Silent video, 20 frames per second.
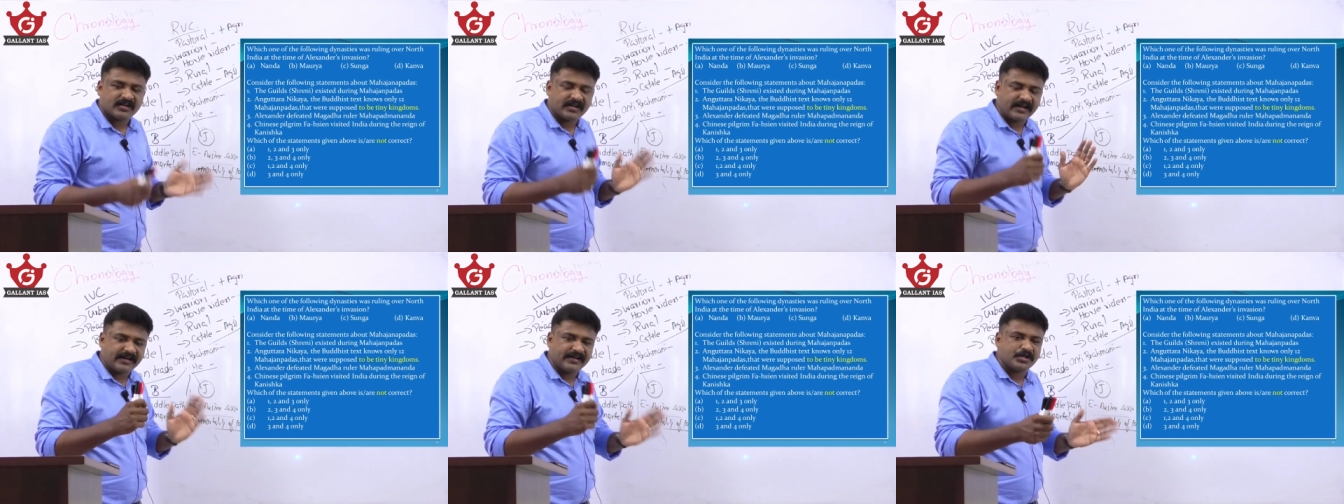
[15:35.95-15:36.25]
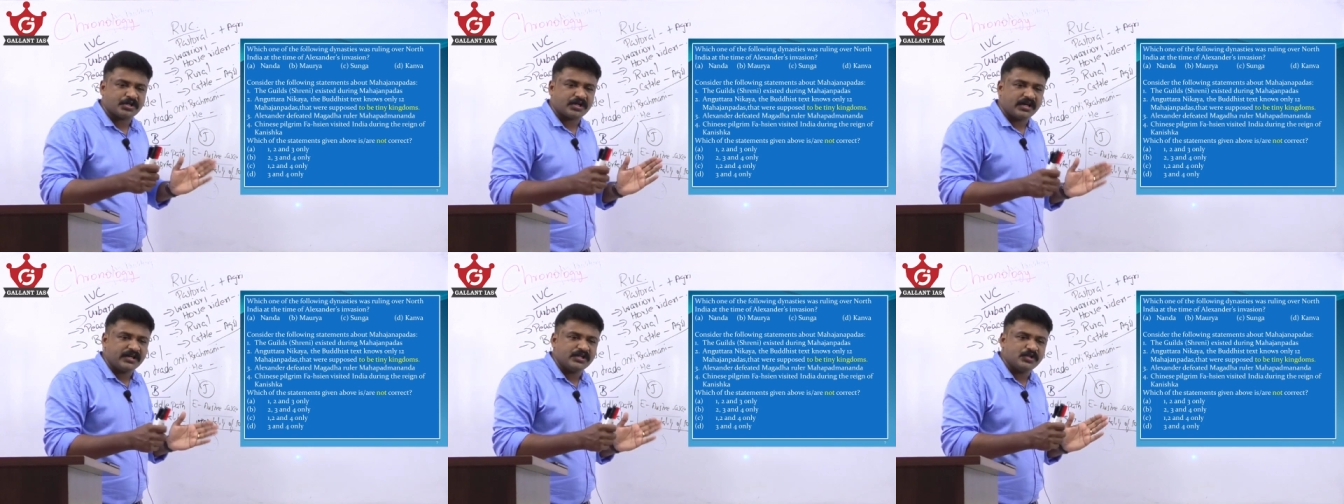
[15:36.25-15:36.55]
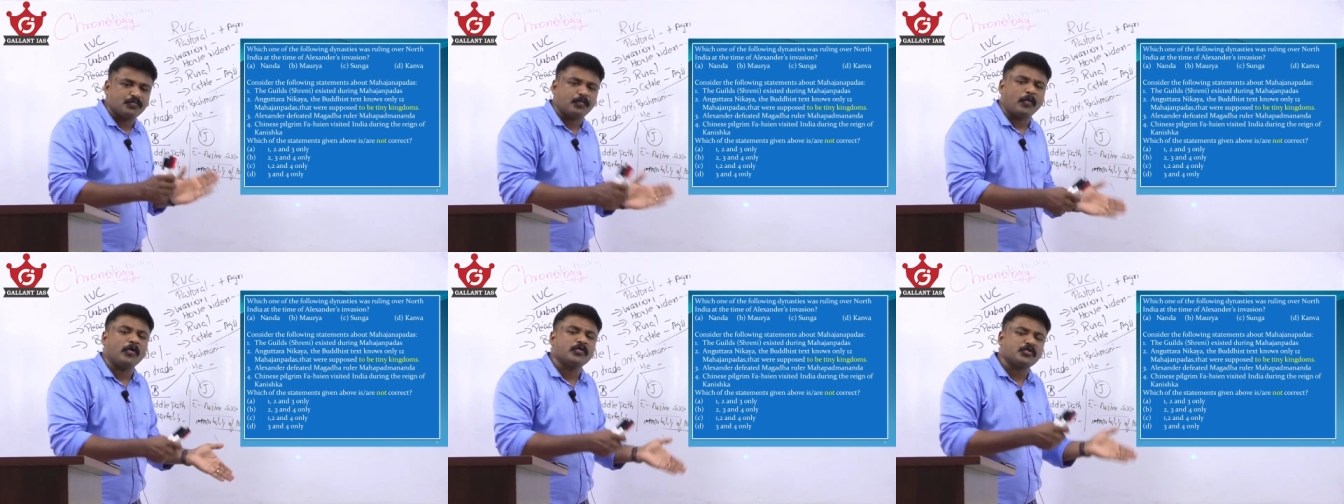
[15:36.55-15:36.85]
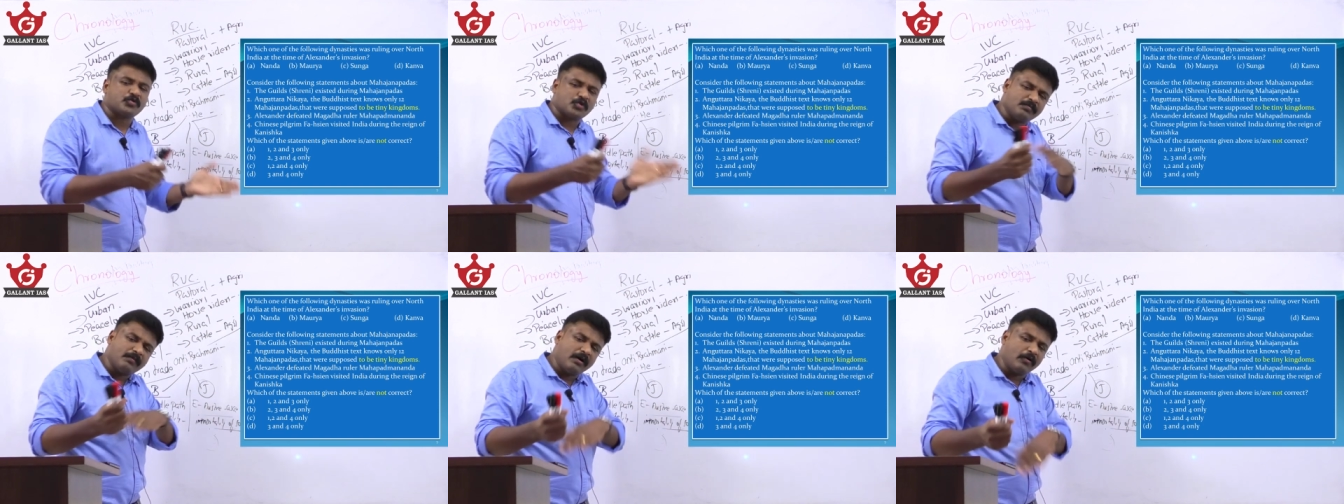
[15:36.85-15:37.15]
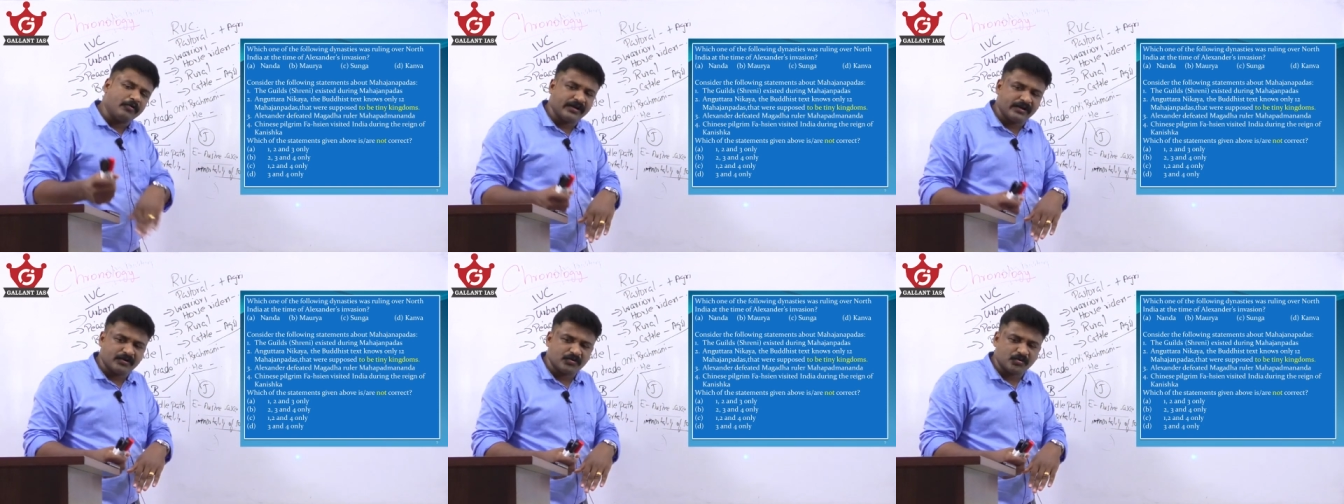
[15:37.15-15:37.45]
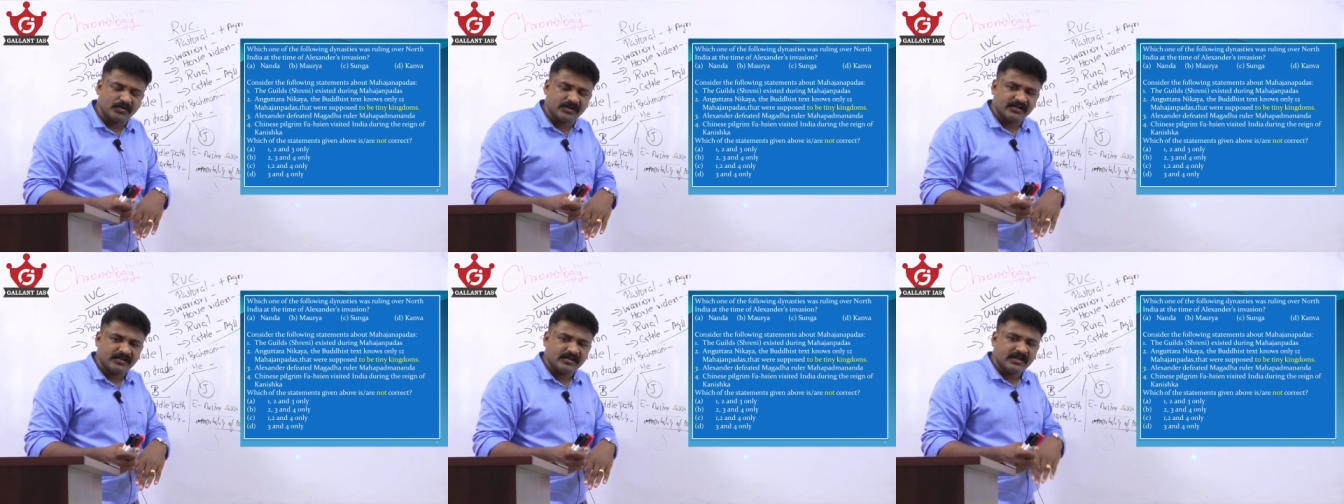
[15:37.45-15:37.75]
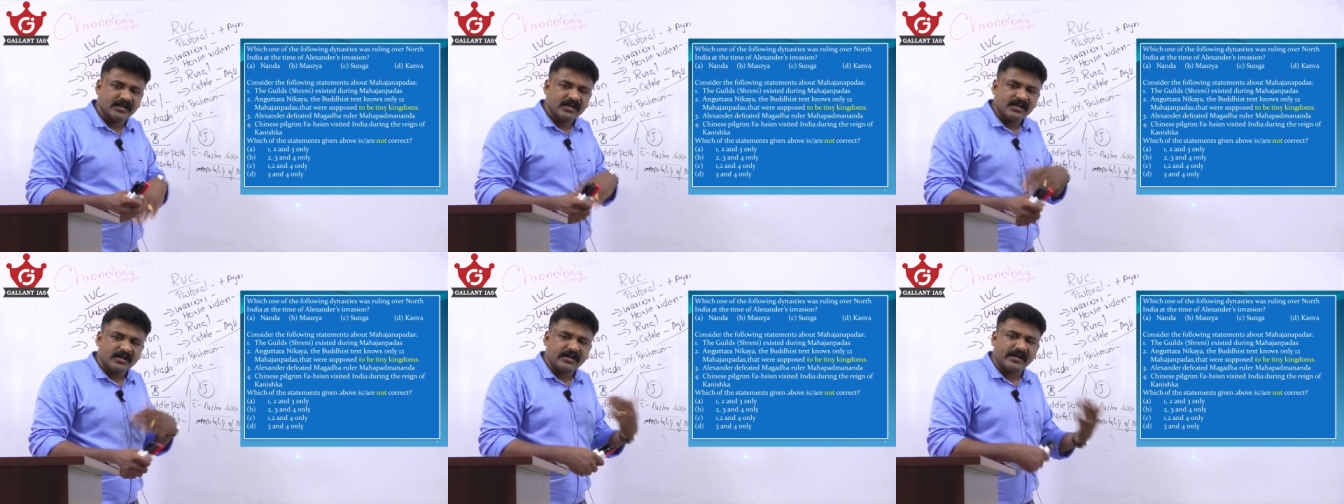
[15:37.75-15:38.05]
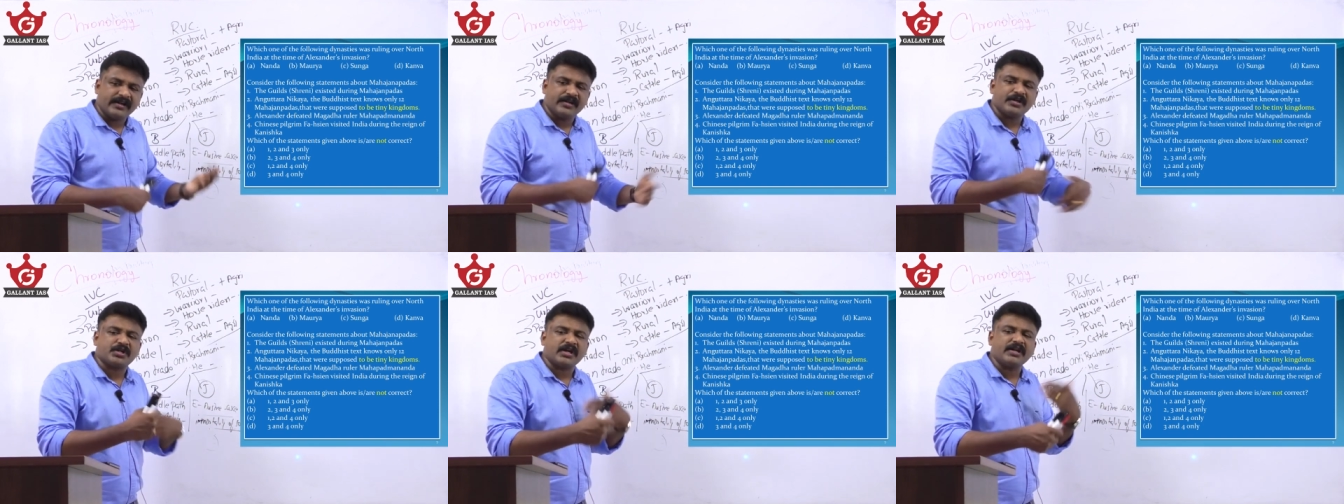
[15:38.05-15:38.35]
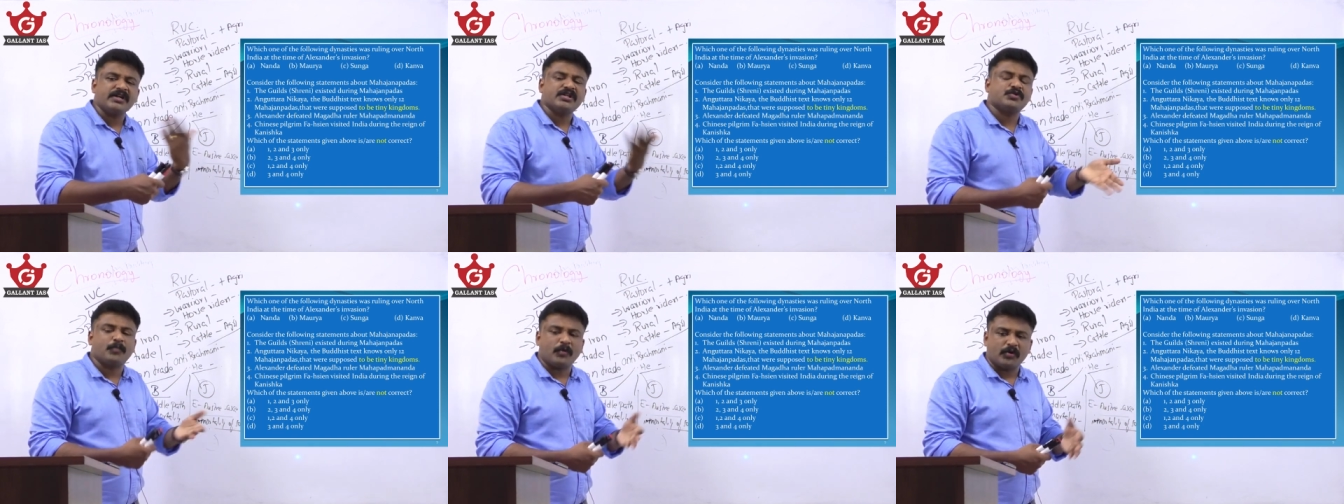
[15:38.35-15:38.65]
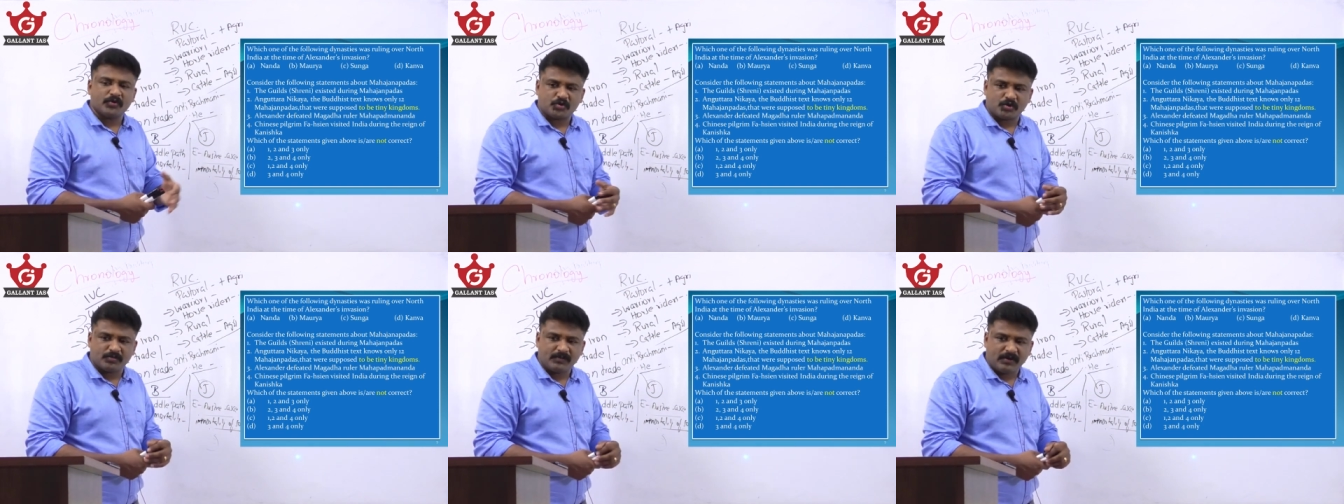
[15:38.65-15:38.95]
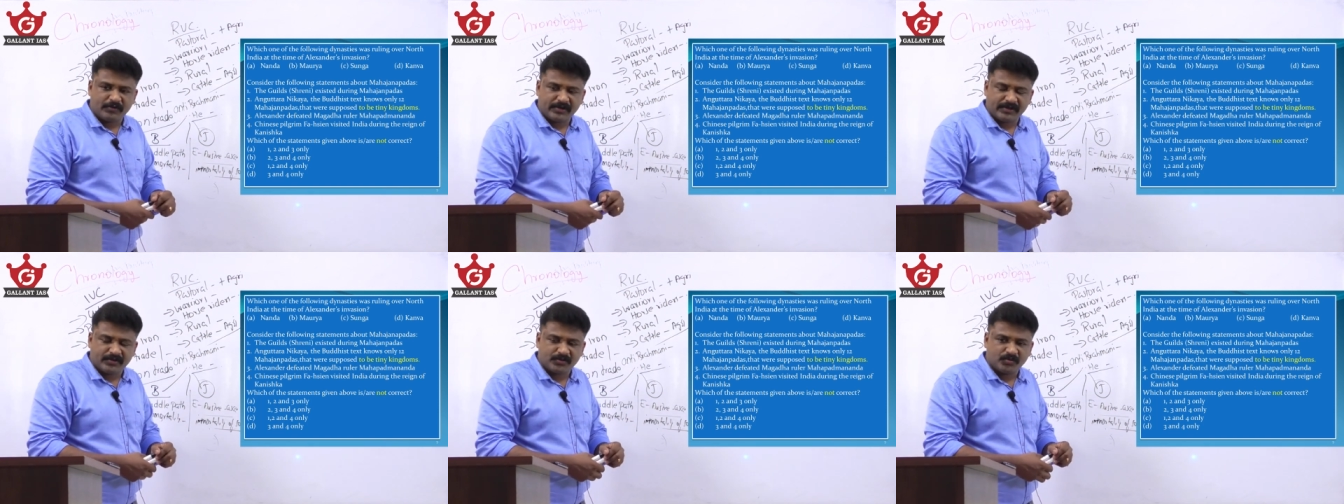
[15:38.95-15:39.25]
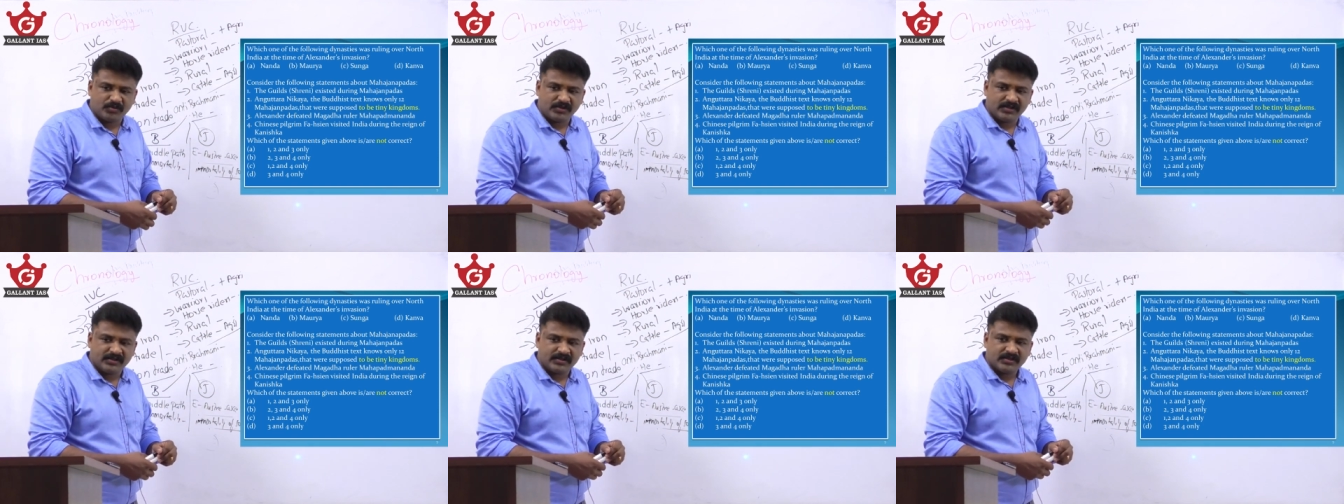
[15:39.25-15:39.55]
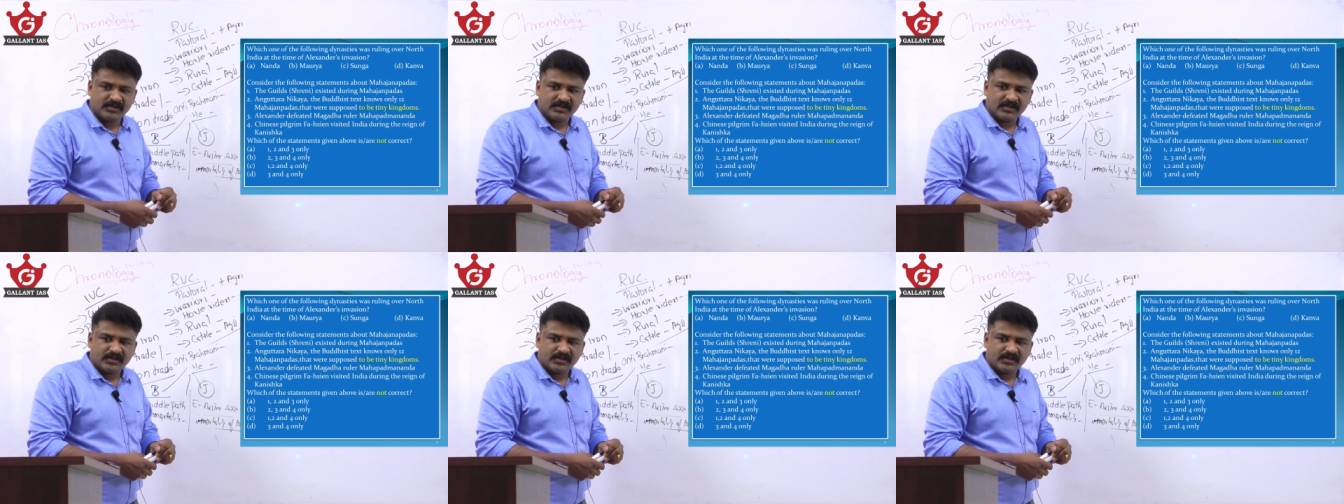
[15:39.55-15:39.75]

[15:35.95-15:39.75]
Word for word: Kanishka is post-Mauryan ruler. Kanishka is post-Mauryan ruler.